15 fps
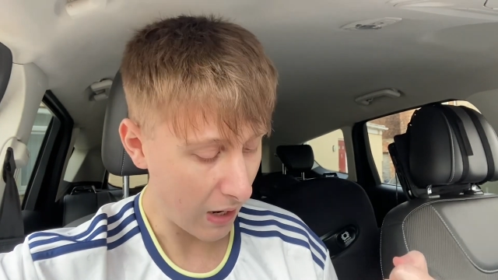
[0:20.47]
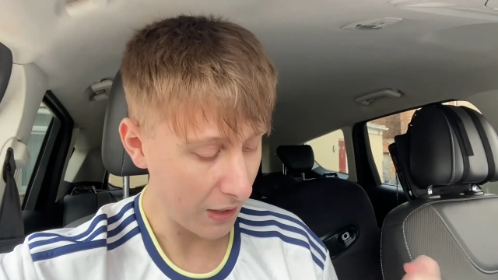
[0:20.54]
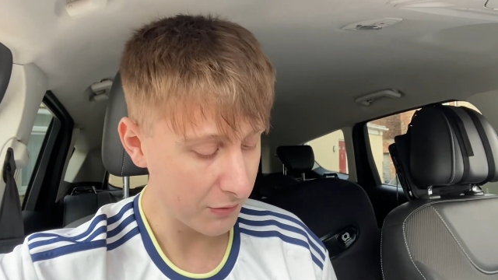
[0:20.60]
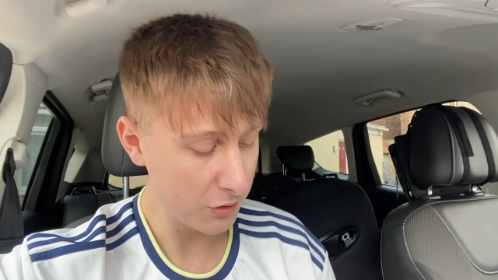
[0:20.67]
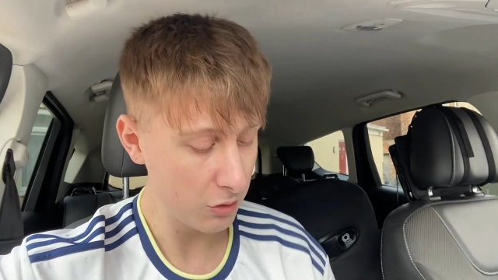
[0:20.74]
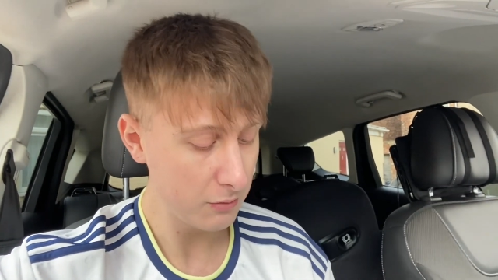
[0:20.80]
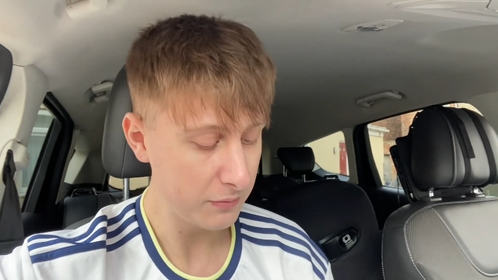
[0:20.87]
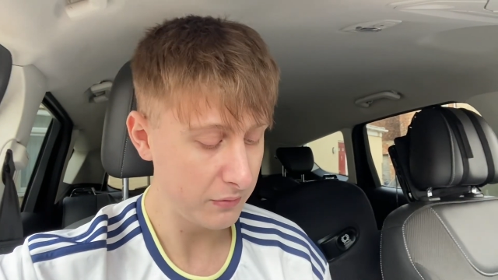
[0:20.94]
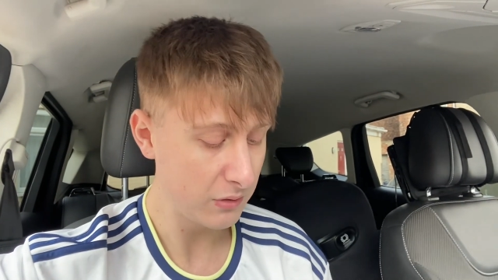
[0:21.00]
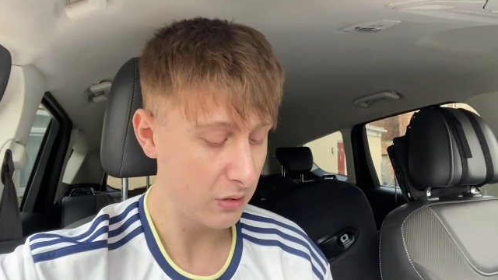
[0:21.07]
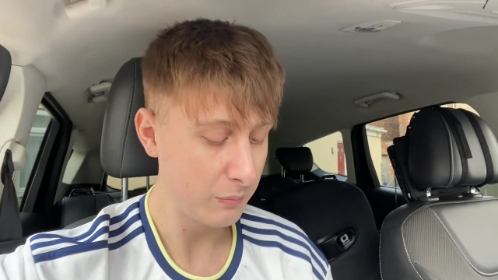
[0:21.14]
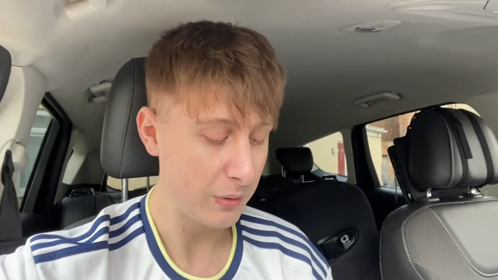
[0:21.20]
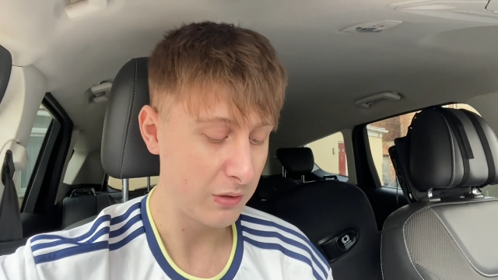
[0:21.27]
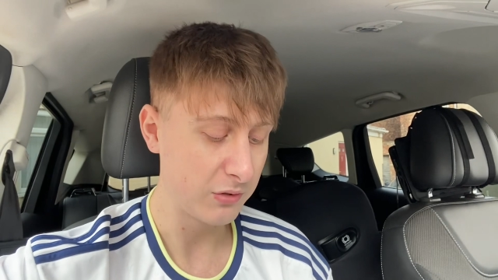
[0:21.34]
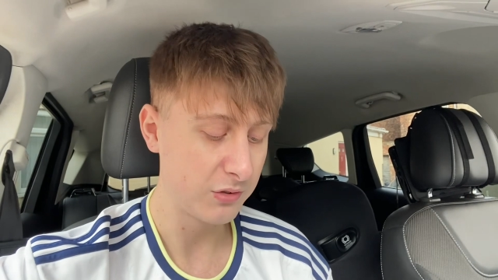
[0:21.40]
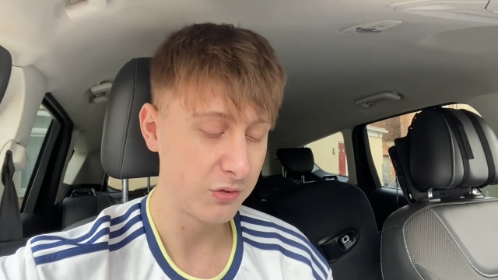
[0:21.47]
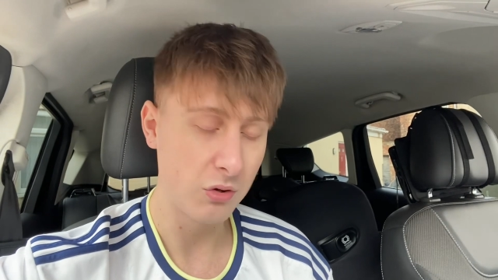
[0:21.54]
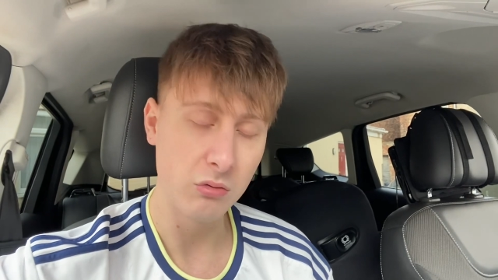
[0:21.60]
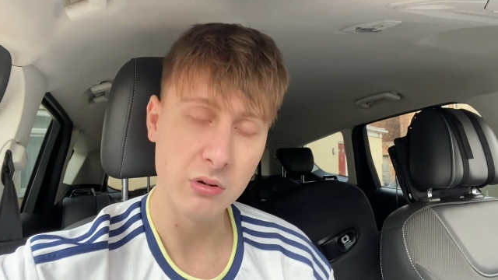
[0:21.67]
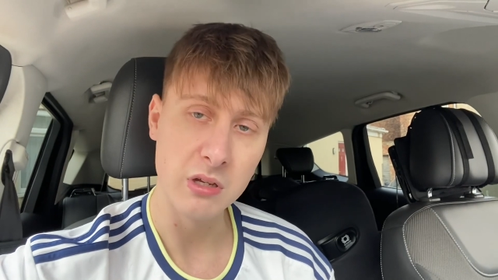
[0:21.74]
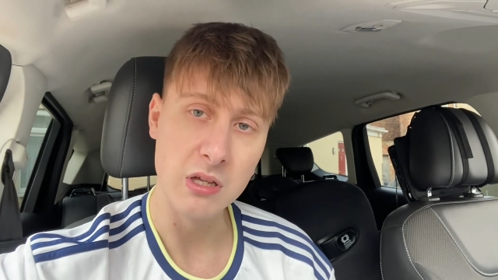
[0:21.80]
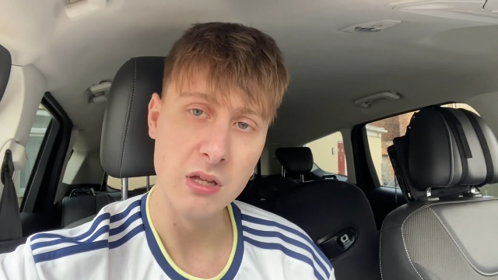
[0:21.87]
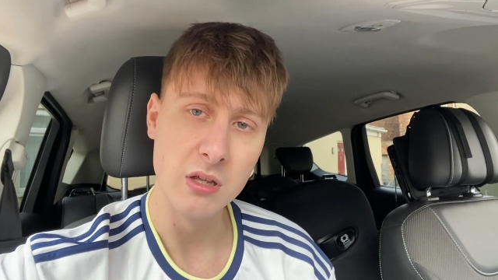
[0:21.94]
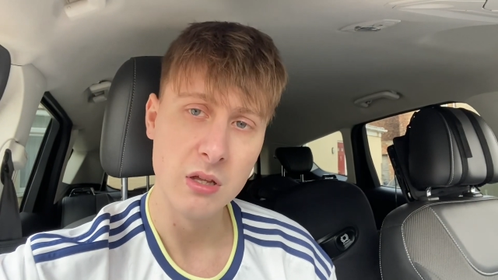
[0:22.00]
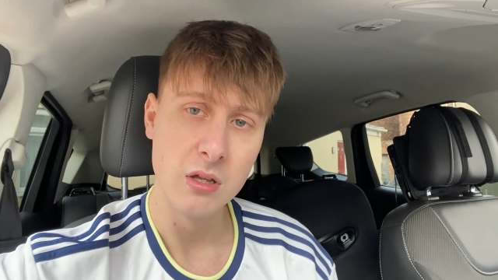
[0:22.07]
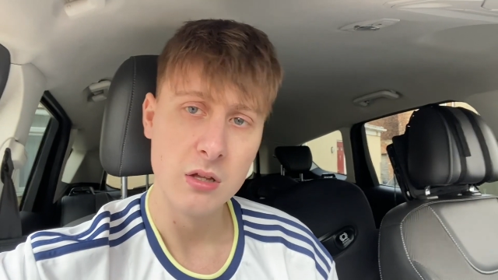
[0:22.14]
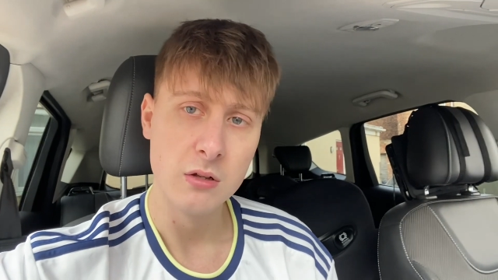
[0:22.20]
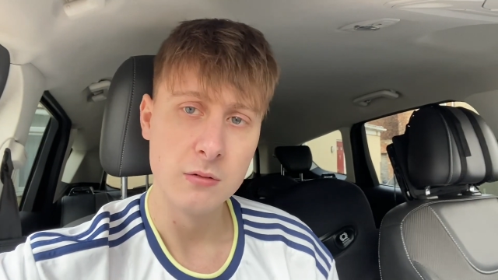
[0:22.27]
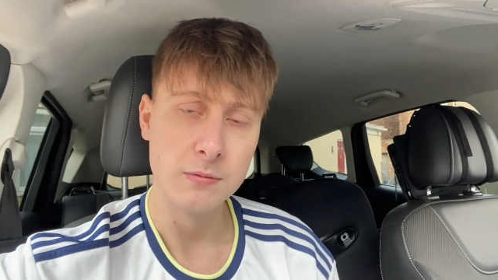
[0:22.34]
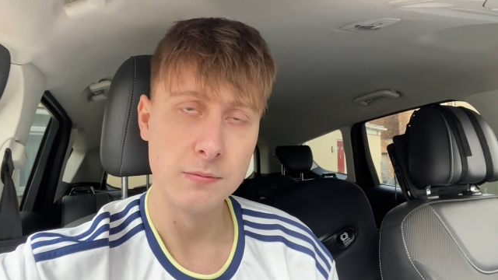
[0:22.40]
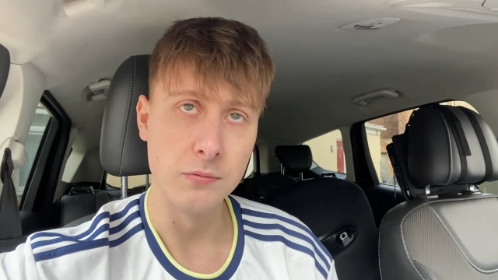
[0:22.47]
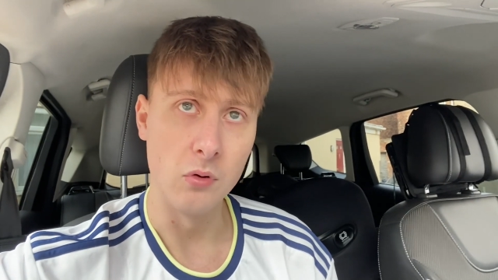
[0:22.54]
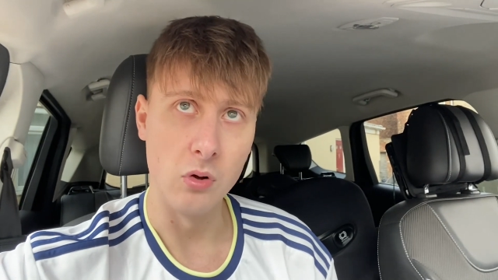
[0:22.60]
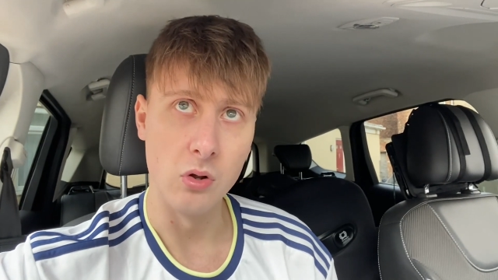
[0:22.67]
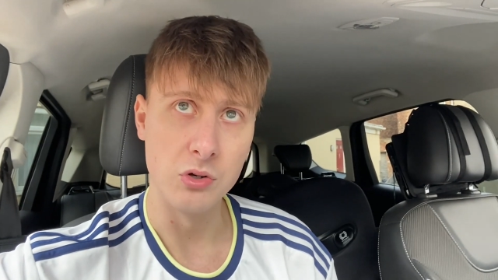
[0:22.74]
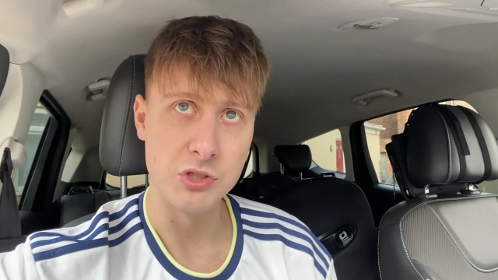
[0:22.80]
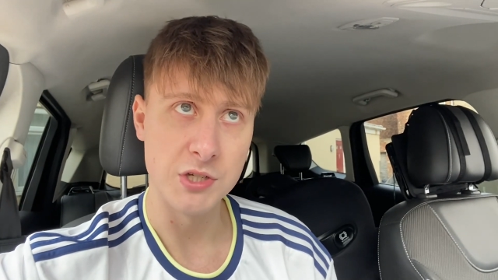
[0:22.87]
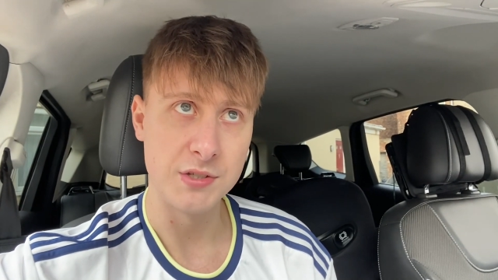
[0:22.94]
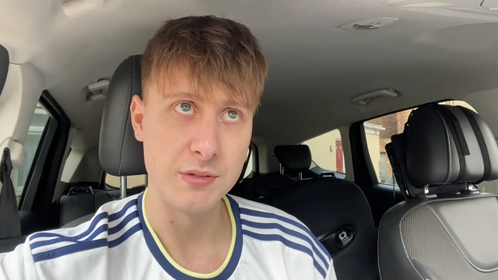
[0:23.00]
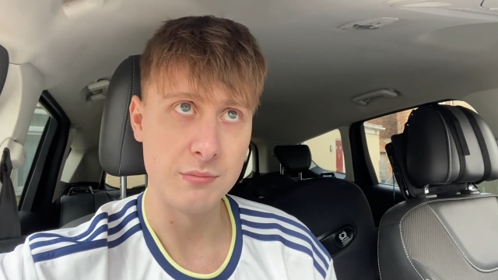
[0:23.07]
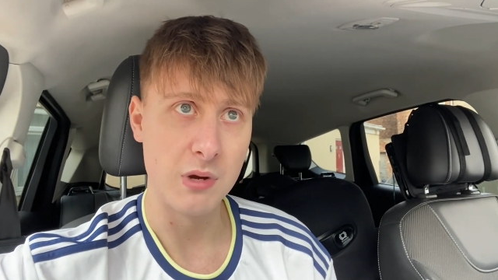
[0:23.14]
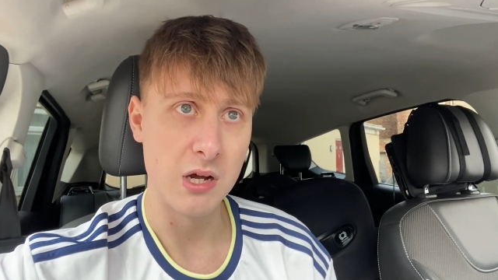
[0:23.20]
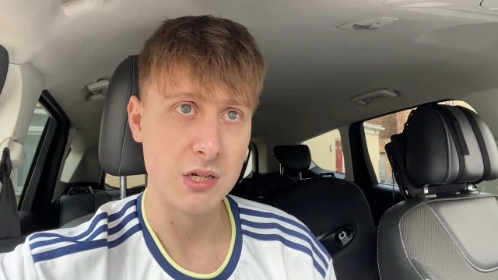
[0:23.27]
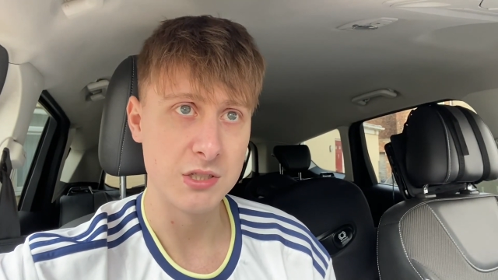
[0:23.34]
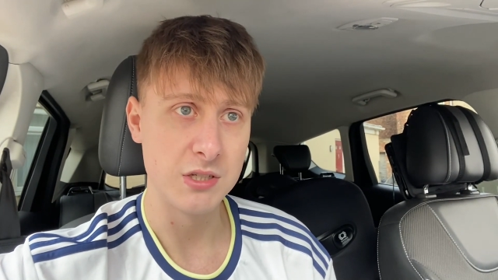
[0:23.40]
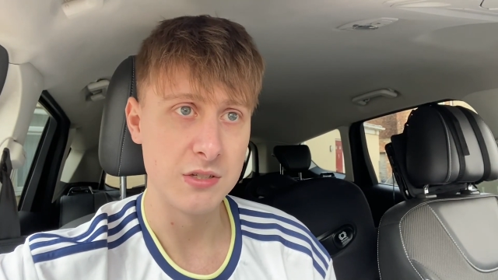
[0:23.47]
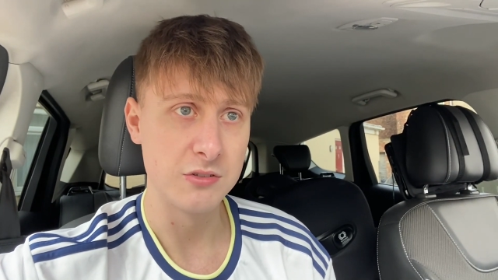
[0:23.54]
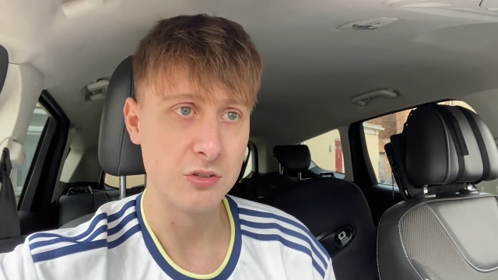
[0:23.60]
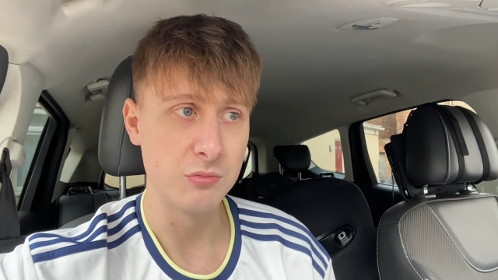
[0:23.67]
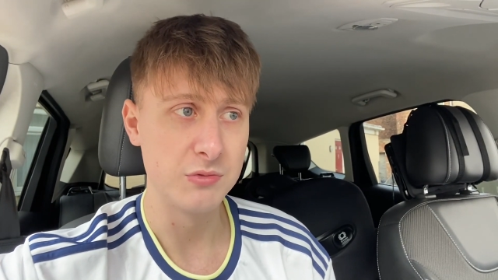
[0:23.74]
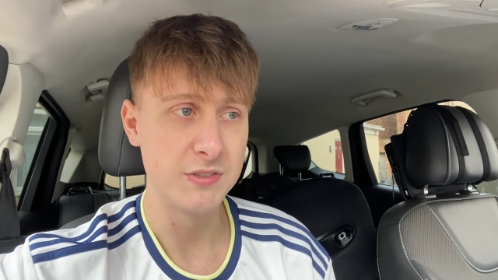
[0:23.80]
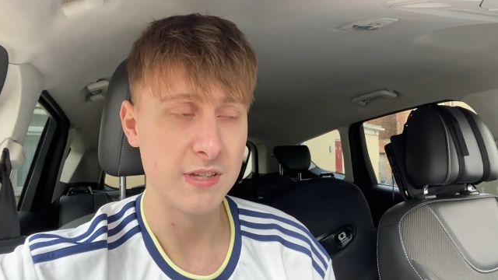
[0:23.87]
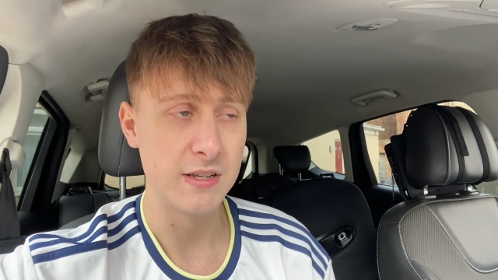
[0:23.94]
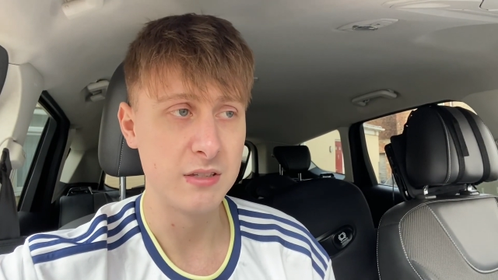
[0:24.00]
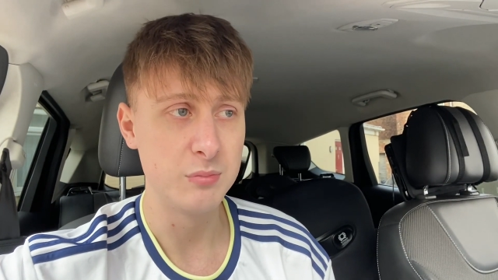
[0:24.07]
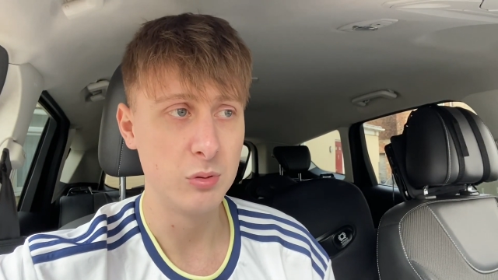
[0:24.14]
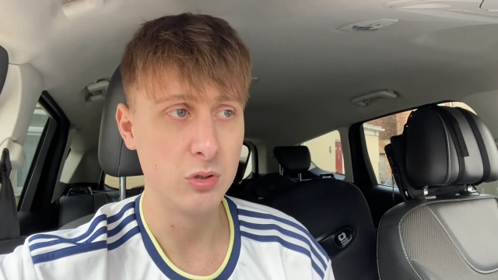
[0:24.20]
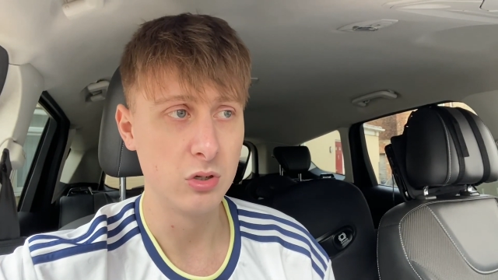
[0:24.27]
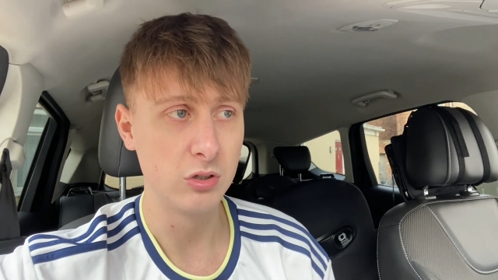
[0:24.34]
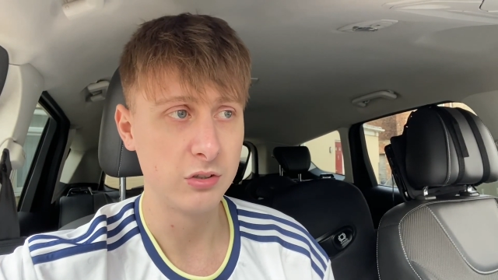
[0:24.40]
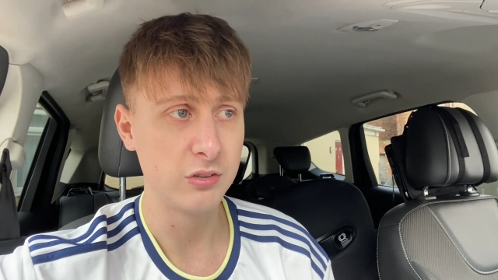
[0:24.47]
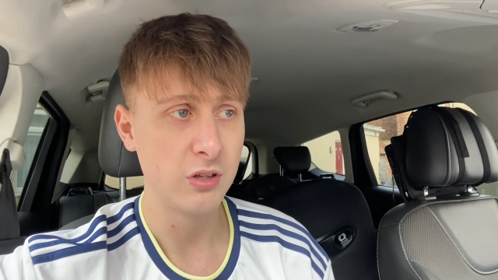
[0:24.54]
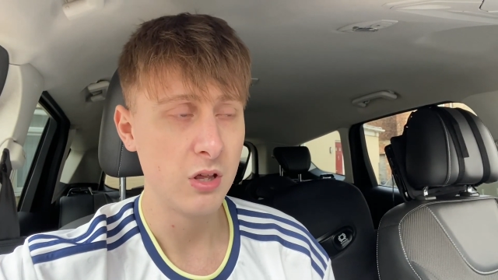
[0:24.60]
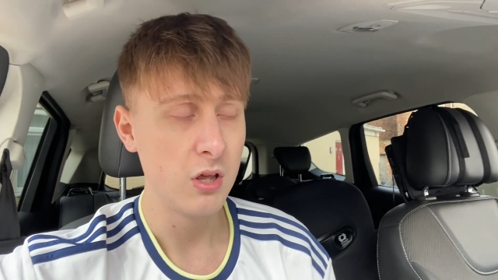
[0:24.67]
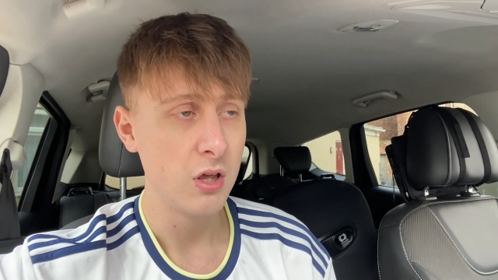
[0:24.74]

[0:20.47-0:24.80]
I do feel a bit sorry for Jesse Marsch in some sense because